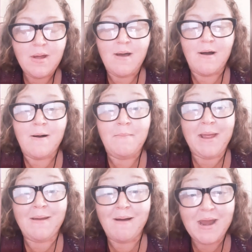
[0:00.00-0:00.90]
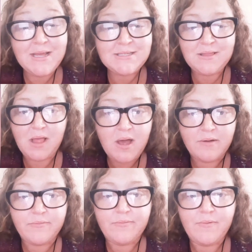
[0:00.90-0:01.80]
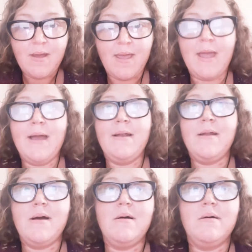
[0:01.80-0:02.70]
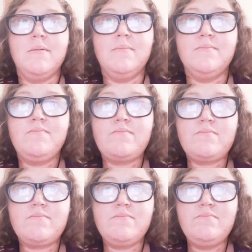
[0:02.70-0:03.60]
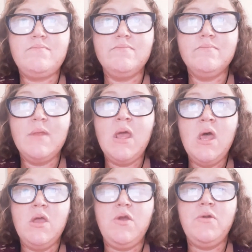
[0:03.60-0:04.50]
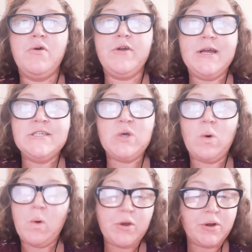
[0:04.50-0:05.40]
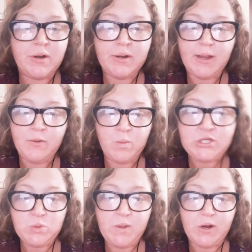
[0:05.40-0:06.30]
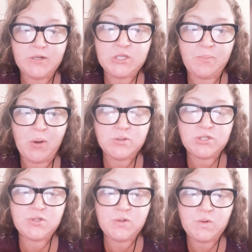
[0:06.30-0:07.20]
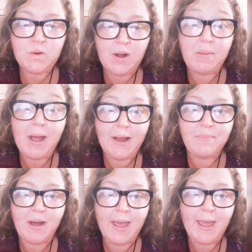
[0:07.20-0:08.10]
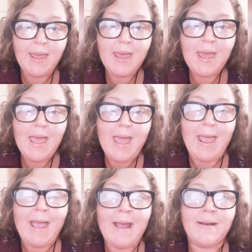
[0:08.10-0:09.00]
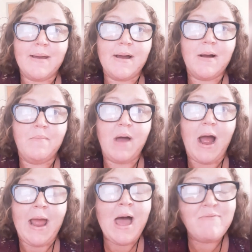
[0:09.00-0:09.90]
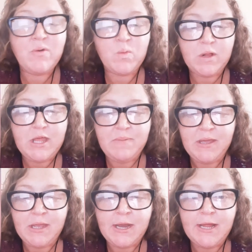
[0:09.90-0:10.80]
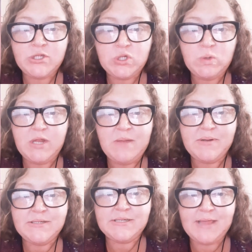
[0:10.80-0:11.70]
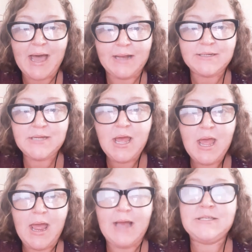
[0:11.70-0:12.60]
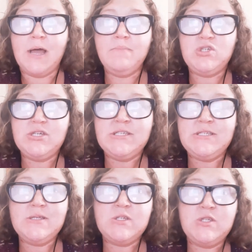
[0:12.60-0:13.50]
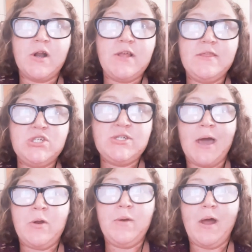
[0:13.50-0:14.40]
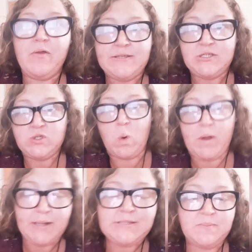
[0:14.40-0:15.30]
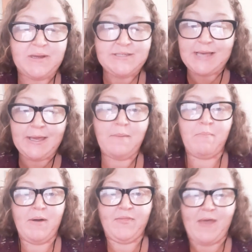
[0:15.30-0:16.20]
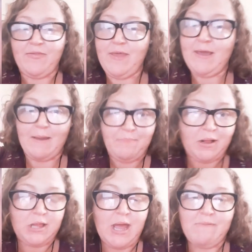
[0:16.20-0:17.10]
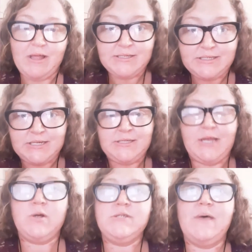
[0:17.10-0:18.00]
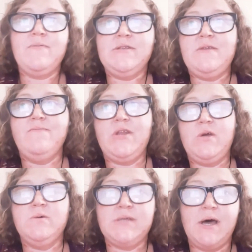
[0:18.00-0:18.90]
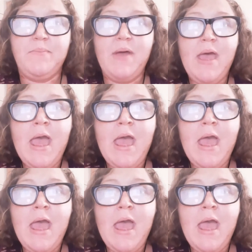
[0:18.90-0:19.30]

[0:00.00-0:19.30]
And God is love. And, you know, there is an order in which we are supposed to abide by. And I haven't really been getting too deep into that. As I'm just starting this channel now, this is going into my second month. I think I barely have like 16 or 17 videos up.